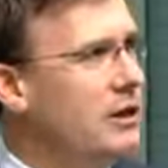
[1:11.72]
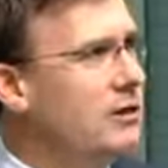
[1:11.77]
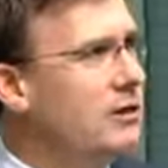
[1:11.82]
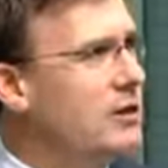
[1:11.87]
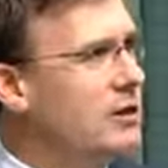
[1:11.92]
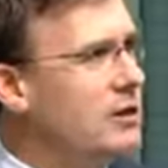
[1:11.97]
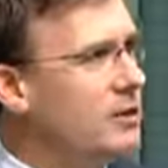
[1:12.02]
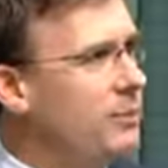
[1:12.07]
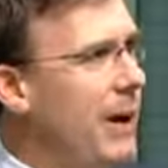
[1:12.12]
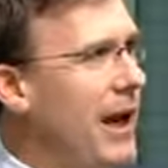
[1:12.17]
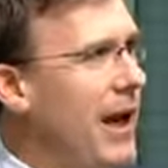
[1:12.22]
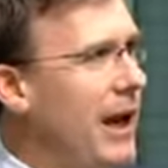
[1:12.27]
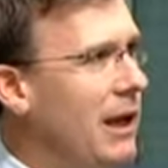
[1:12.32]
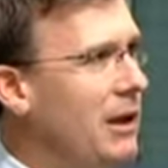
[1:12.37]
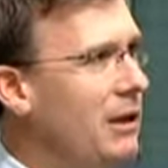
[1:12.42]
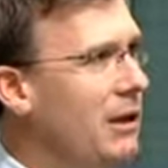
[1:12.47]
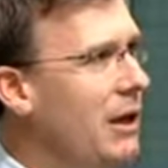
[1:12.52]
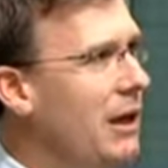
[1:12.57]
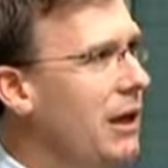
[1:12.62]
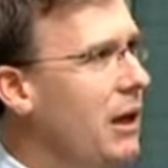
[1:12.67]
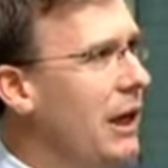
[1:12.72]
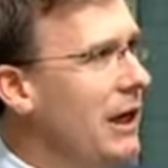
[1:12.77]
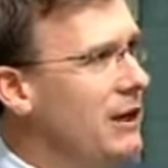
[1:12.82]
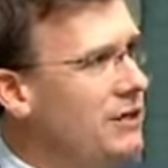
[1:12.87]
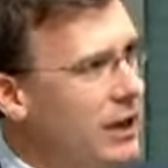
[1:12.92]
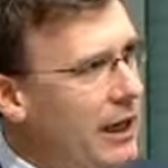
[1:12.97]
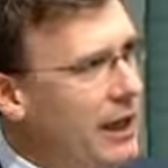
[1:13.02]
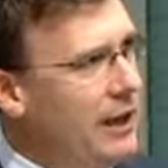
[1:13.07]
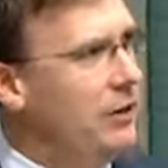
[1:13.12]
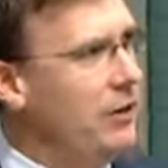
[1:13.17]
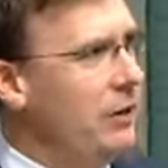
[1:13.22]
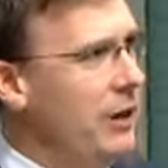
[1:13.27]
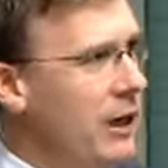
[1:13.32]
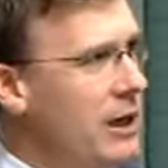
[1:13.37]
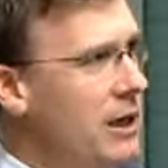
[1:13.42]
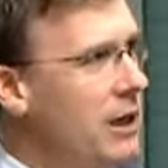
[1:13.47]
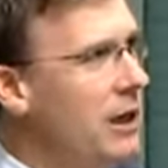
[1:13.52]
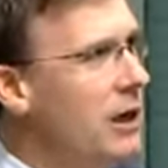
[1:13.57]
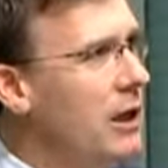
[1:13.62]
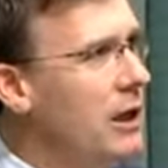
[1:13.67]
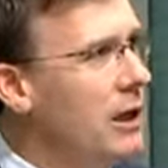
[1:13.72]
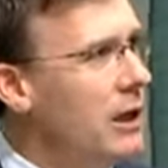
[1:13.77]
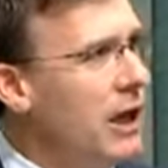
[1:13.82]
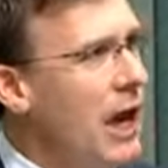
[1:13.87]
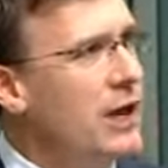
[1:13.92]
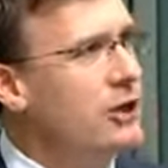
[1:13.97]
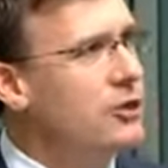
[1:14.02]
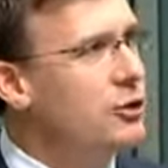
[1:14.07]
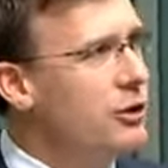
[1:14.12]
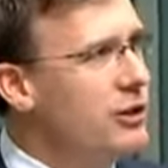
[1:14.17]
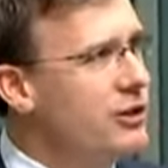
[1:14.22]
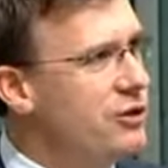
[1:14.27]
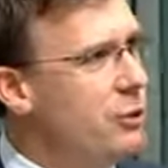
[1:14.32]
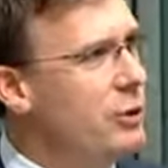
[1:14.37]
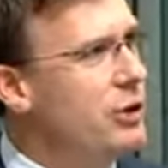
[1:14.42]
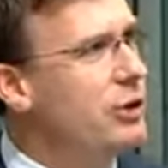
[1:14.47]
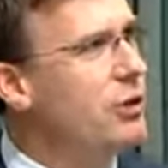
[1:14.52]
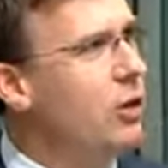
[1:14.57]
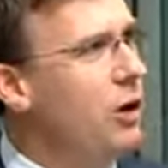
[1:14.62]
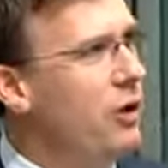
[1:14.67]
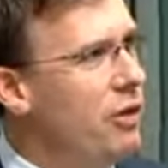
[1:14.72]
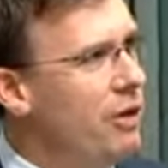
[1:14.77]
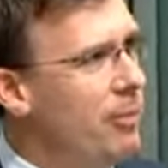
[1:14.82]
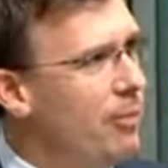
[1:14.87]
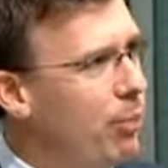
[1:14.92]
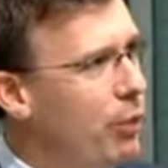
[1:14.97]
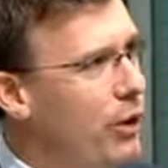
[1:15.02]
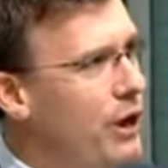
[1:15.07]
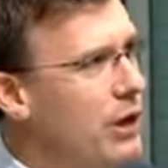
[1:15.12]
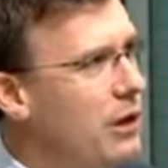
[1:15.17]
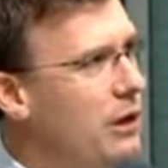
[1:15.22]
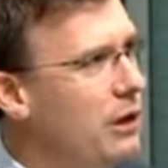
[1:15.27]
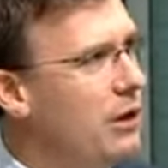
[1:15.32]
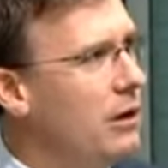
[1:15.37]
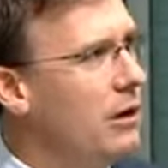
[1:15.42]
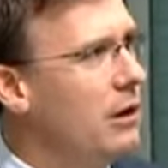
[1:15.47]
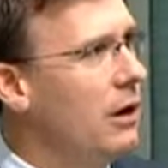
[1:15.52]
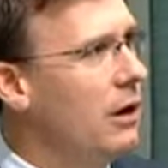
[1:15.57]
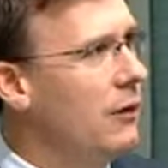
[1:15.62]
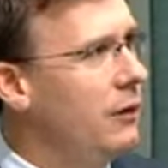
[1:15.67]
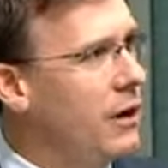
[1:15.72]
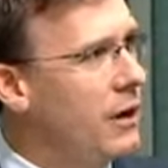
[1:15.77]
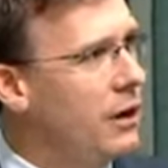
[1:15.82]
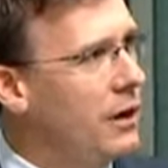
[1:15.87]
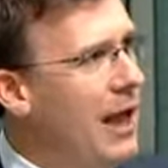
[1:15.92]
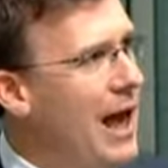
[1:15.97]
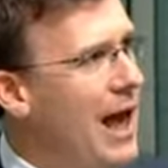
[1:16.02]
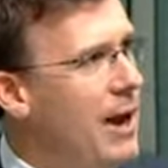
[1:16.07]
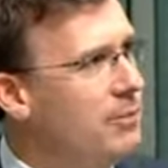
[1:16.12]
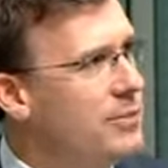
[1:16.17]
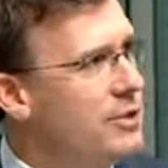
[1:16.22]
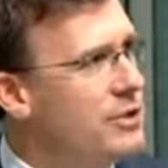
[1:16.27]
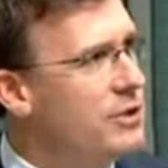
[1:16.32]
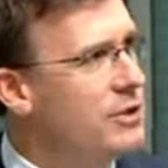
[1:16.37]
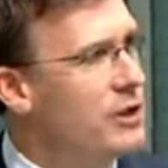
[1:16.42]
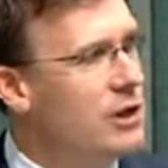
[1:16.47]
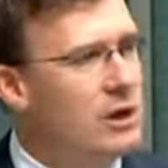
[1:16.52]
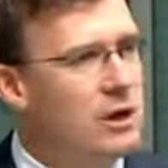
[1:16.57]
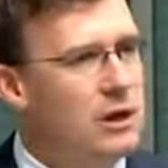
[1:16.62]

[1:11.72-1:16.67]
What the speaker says: and to Spain and to Italy, countries which are on the brink of collapse.